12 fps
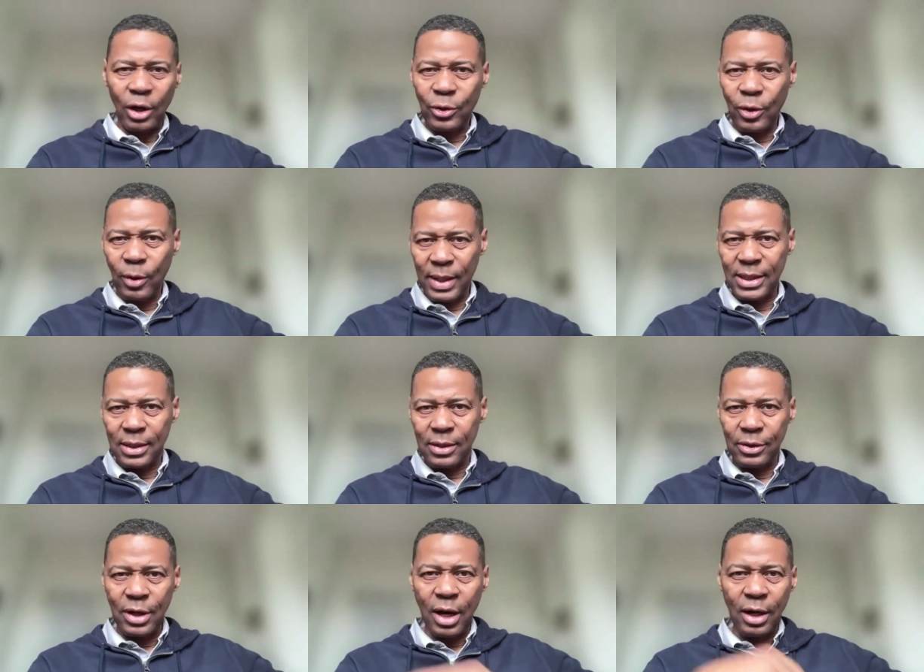talk to a
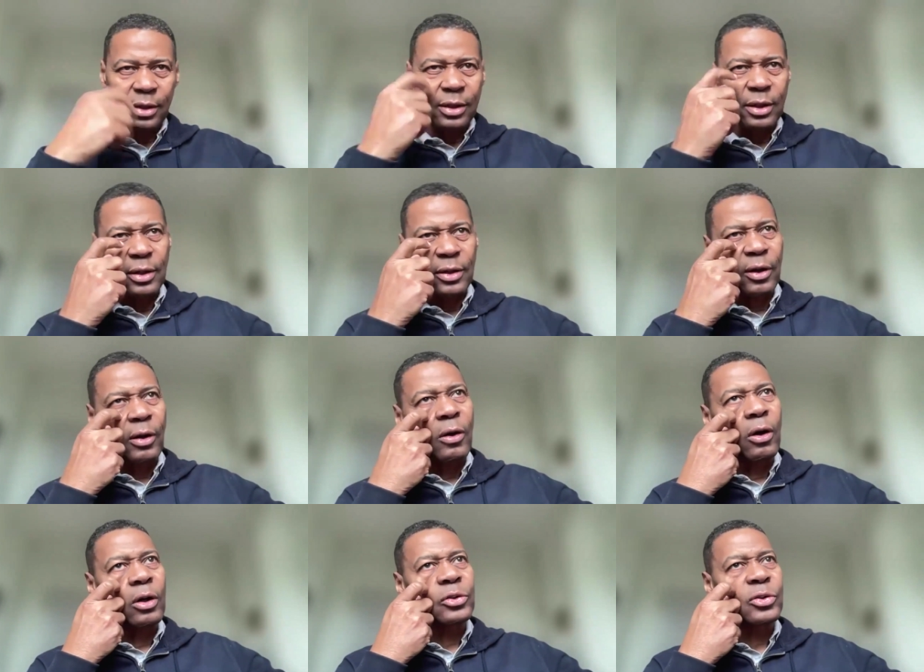medical doctor, the
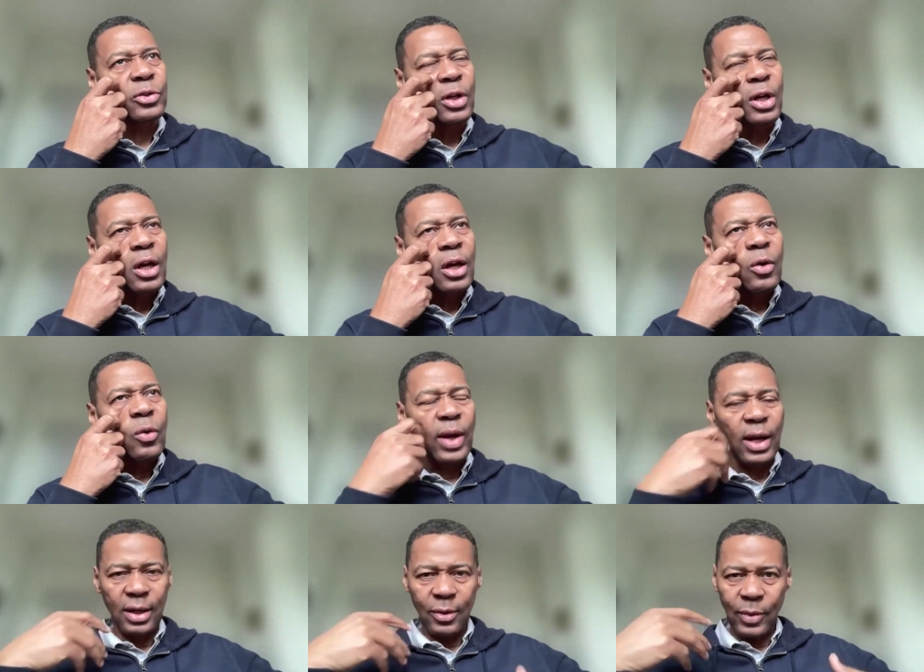course
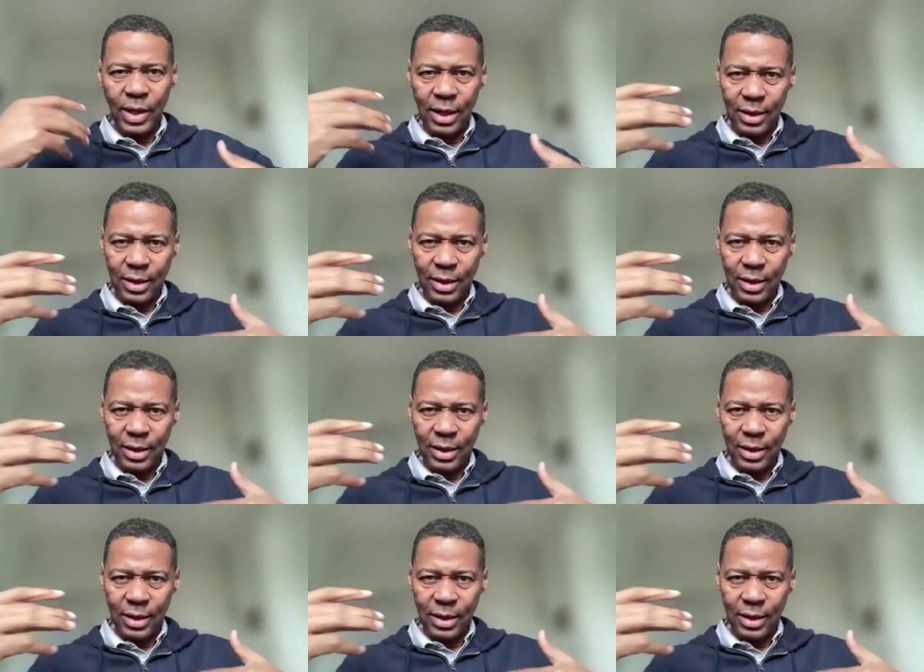will